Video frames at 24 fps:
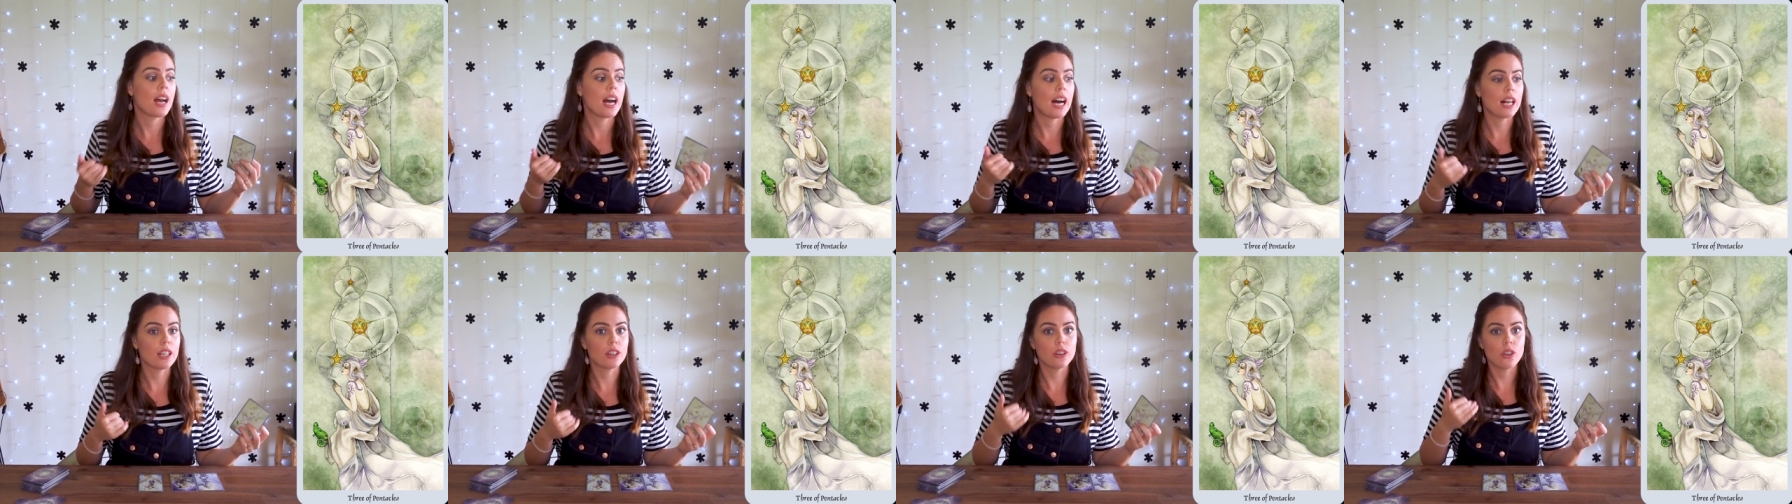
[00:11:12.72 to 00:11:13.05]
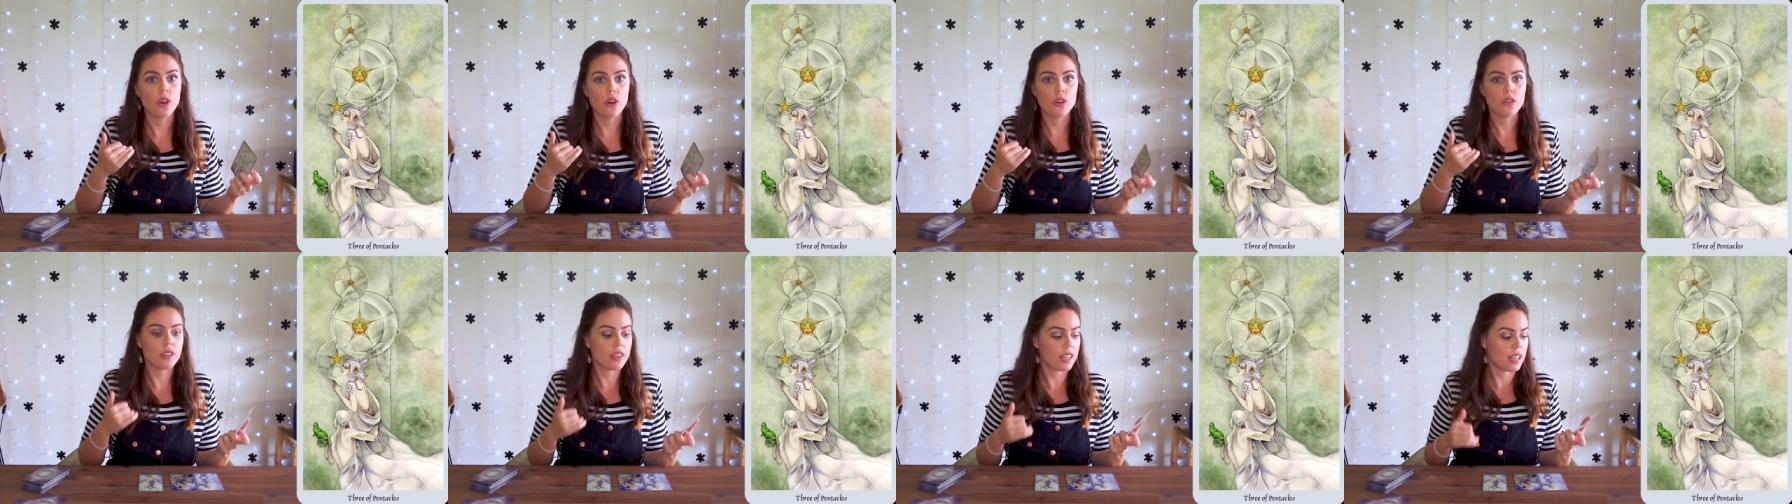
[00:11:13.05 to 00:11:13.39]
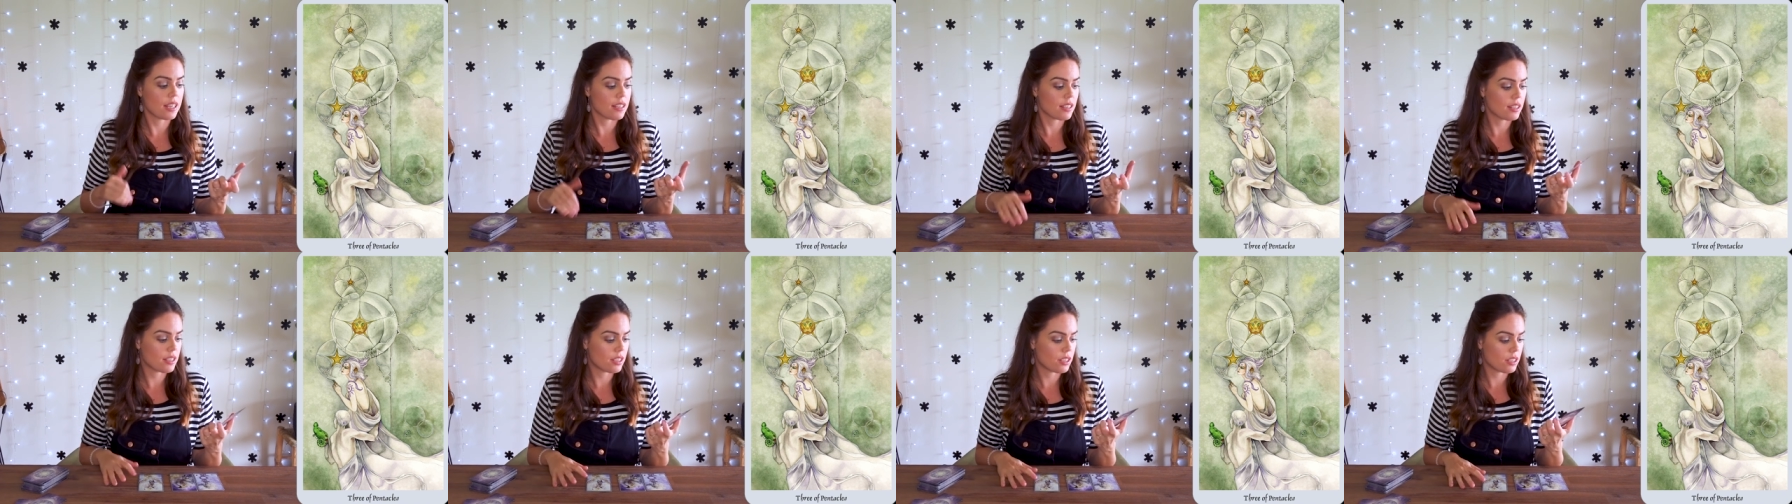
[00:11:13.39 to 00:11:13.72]
along
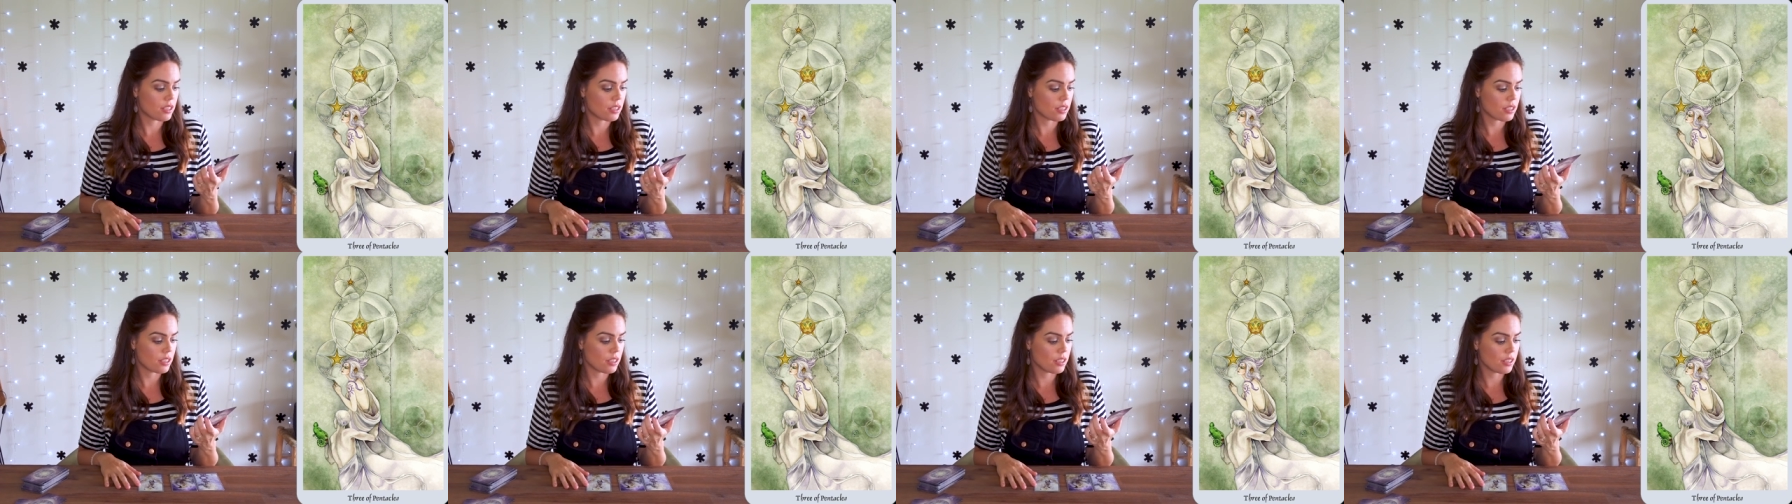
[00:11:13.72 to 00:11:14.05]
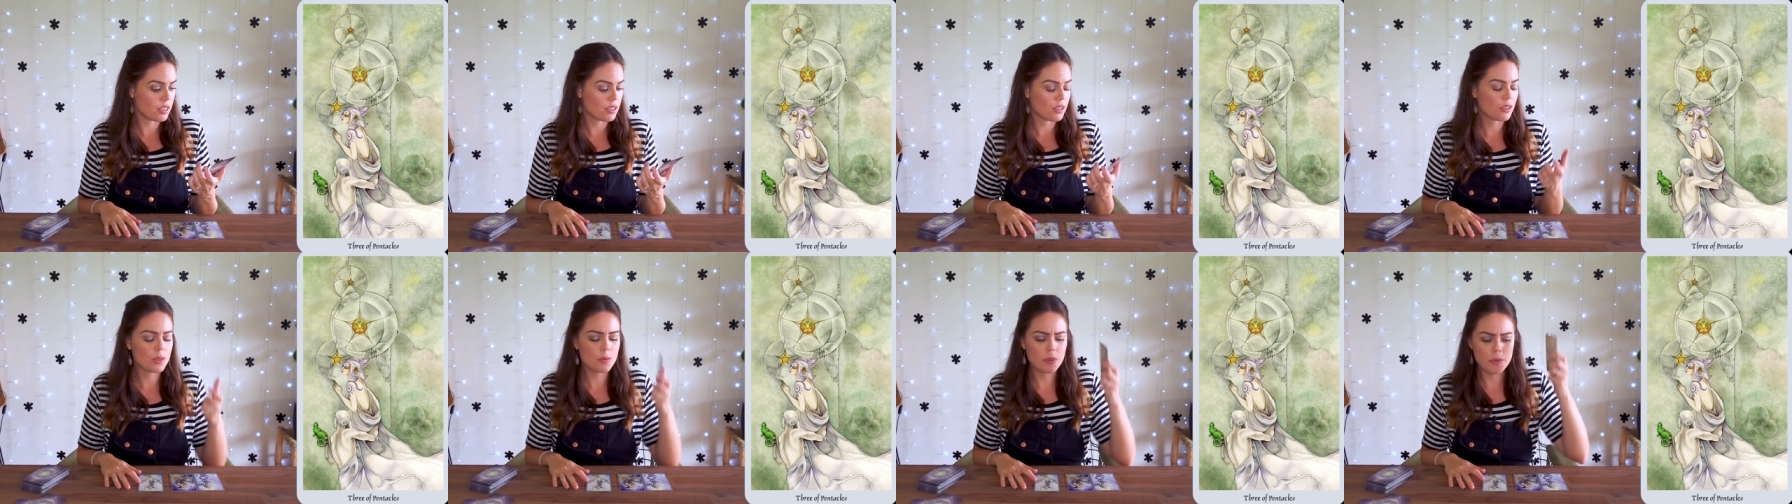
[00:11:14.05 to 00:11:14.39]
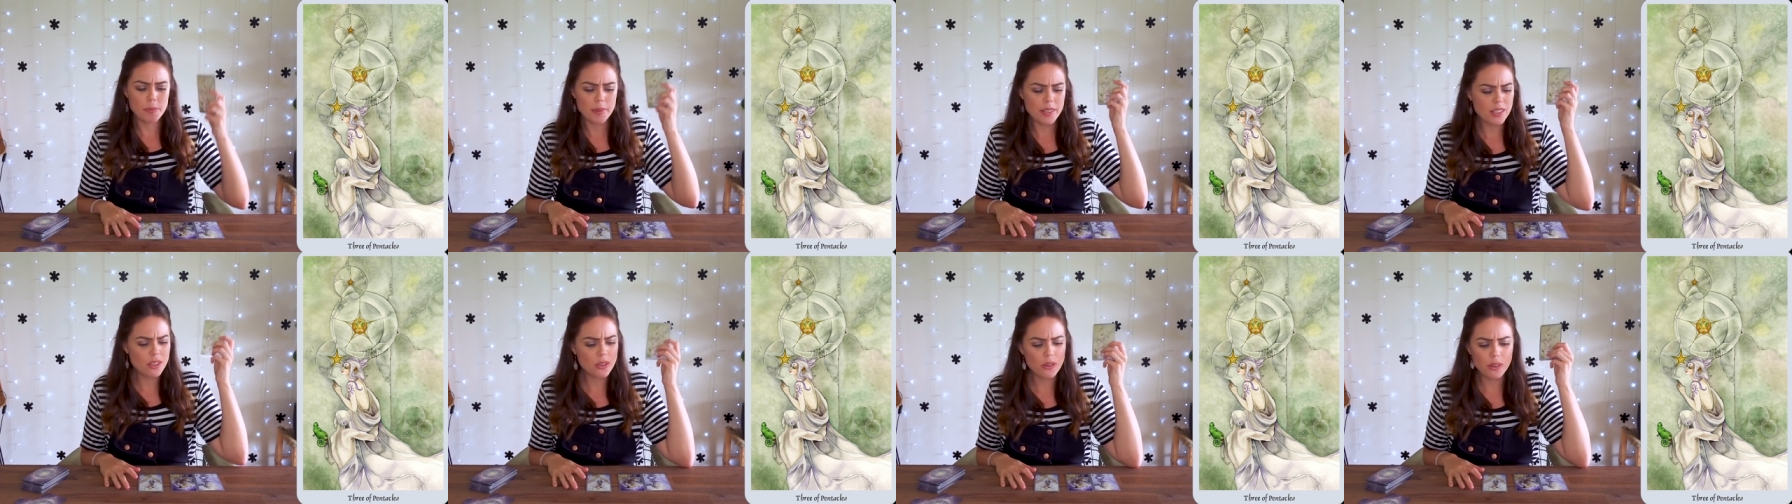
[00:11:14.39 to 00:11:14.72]
this, because
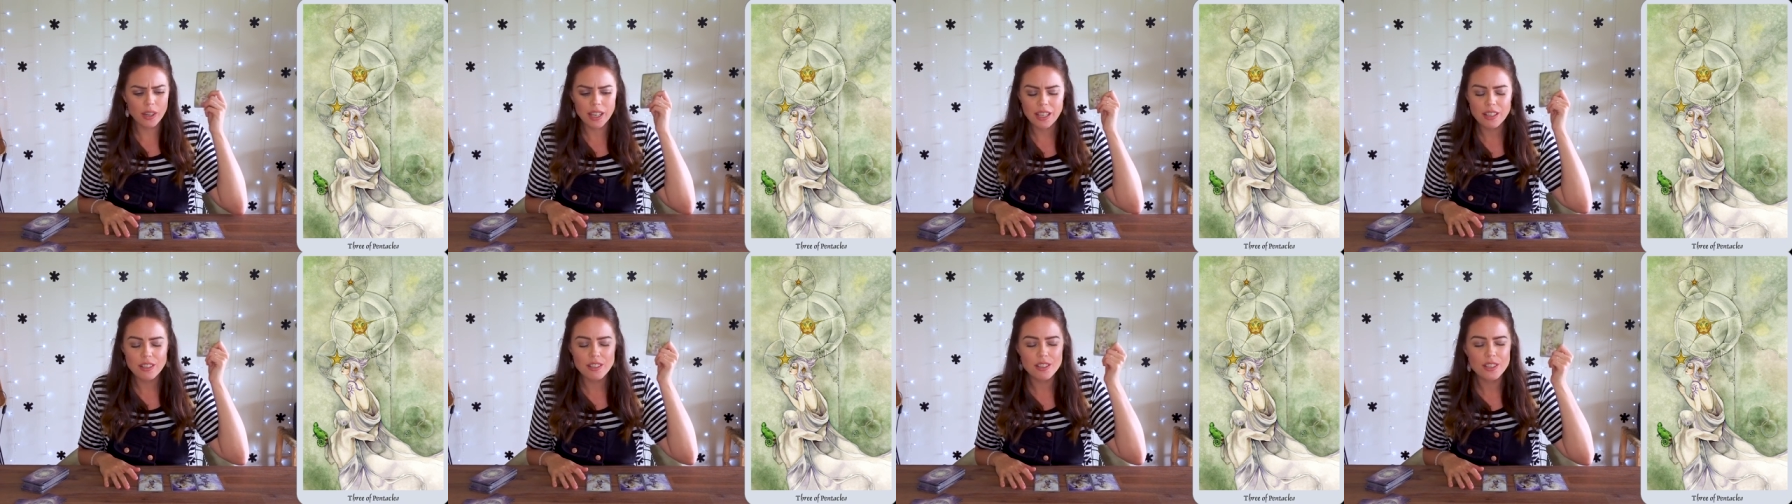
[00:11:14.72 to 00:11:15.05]
we've been talking